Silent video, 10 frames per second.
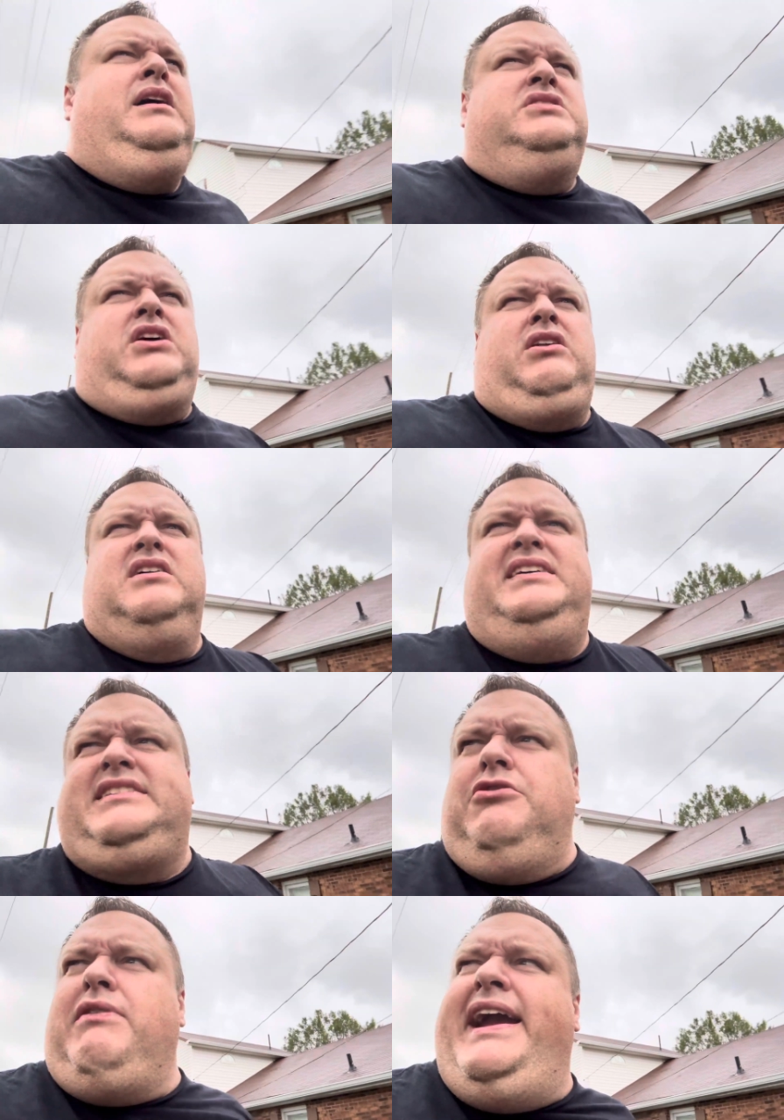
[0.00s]
So it looks like
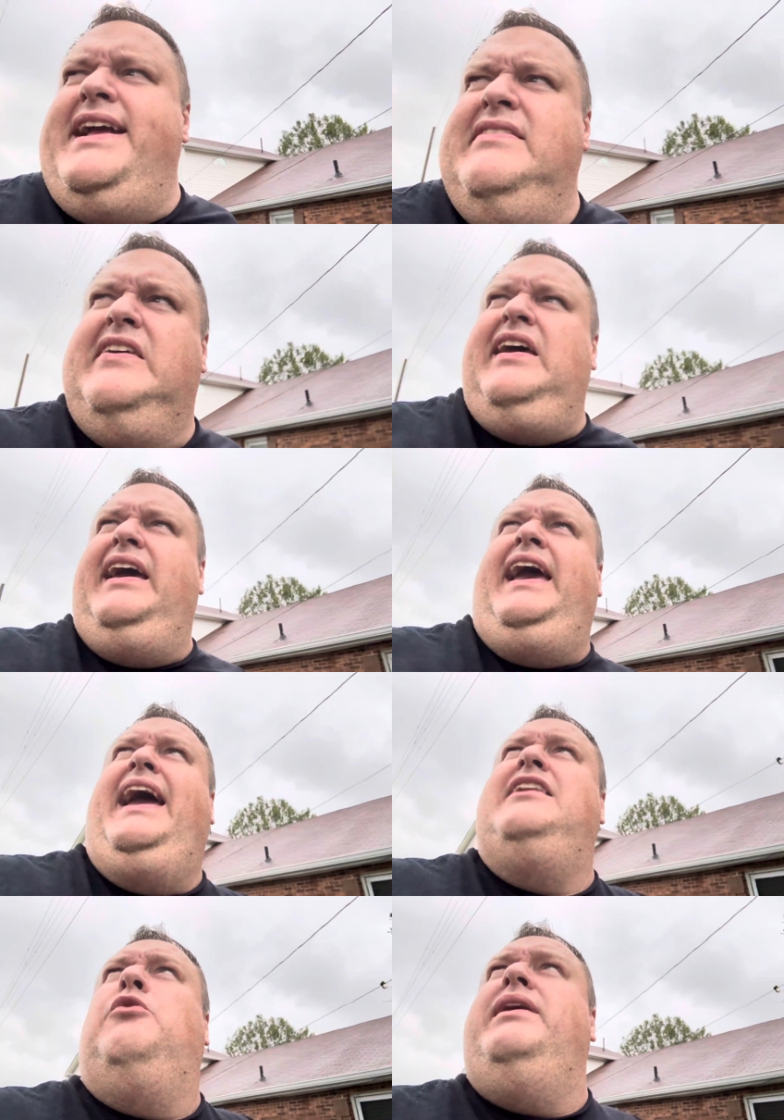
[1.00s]
the rains
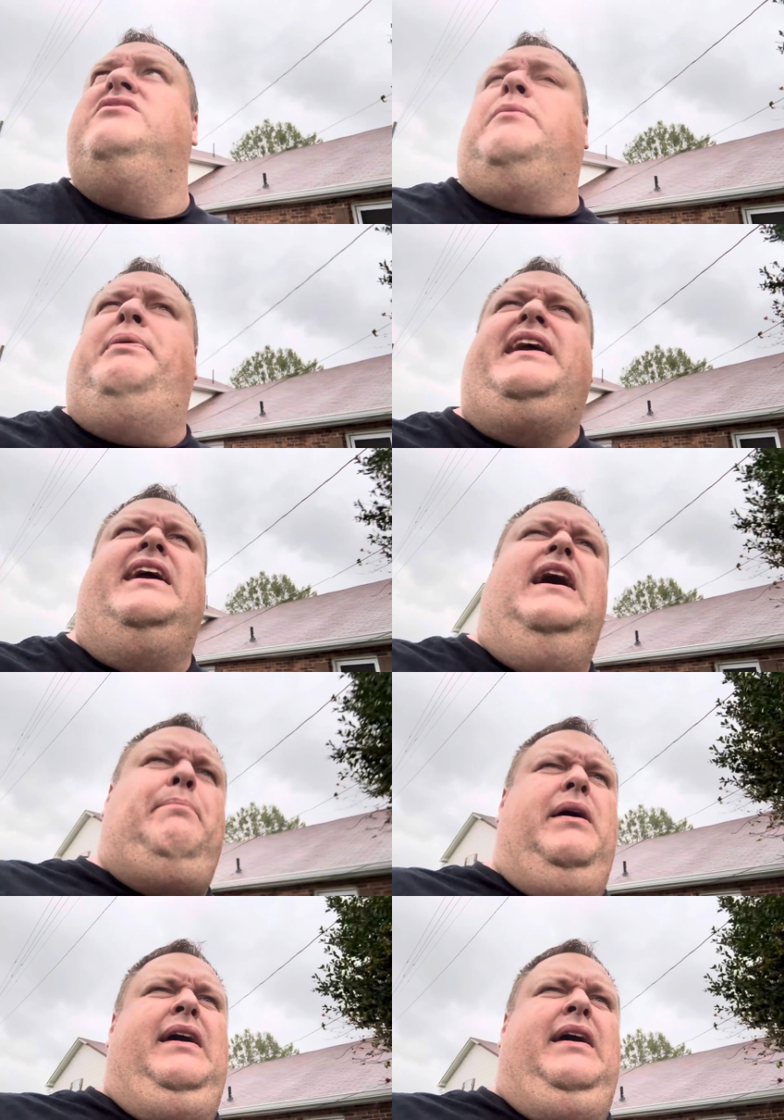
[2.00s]
and the winds are picking up.